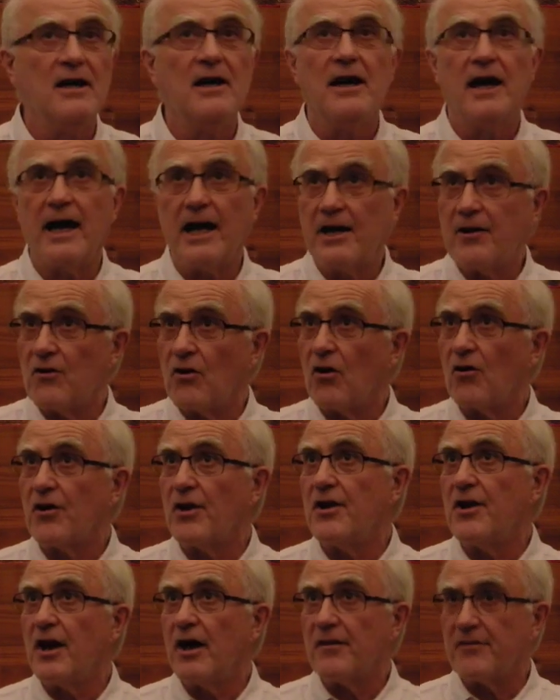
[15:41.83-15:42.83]
and on
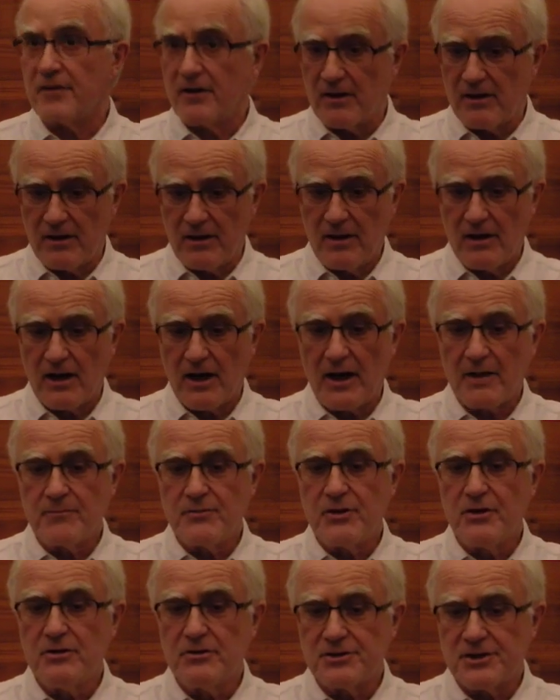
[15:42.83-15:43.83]
another, I'm
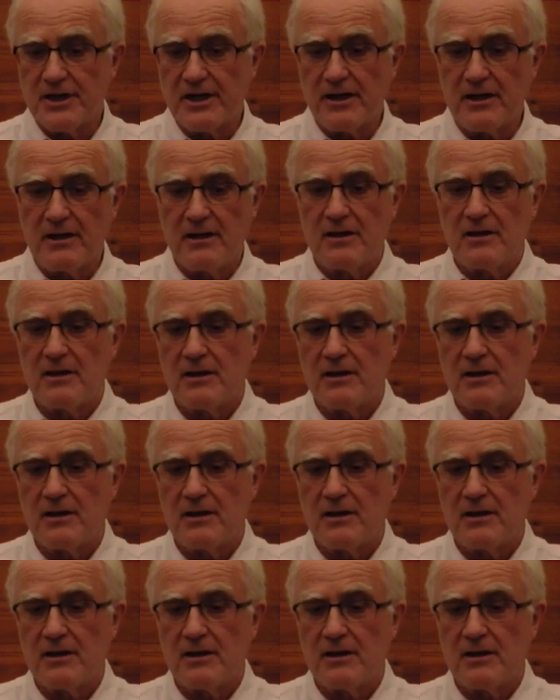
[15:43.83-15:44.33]
using